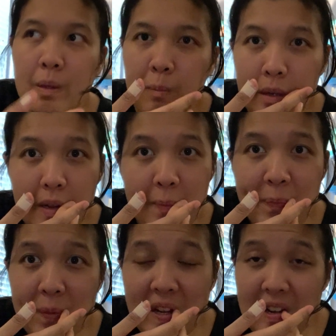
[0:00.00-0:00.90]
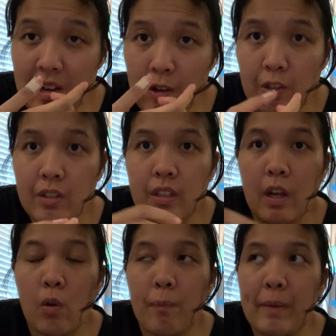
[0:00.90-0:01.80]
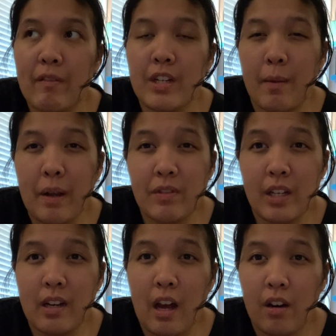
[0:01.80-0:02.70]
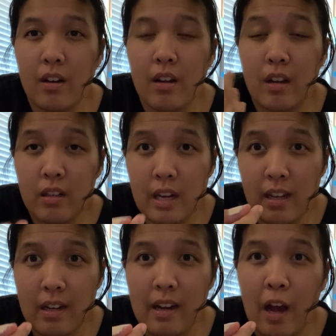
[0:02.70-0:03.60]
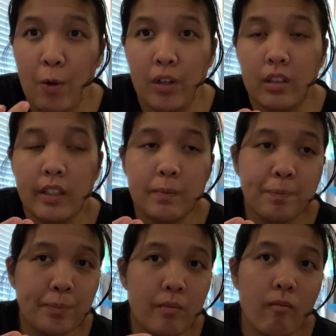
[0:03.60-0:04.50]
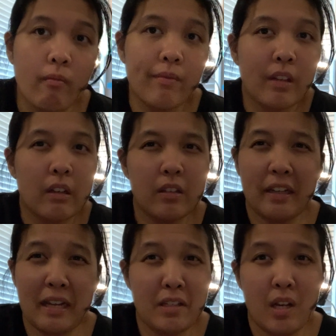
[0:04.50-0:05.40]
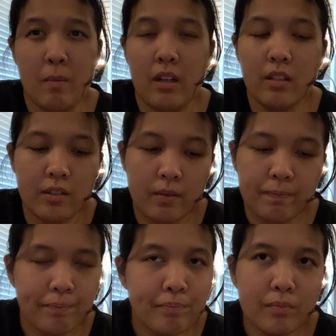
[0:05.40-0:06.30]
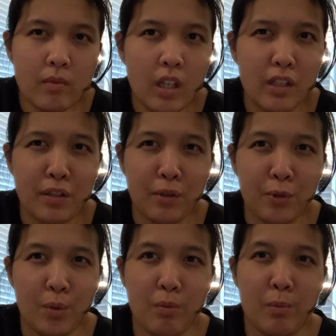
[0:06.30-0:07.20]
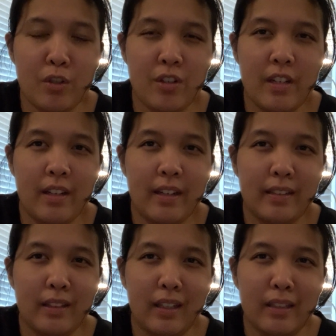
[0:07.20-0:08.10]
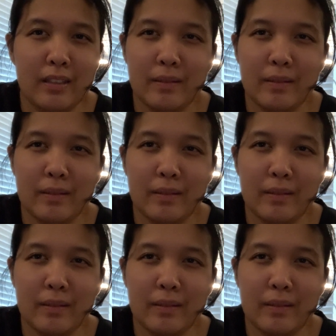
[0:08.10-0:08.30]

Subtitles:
But I noticed that every time I've taken it out earlier, like at 10 minutes, it's still super mushy, and like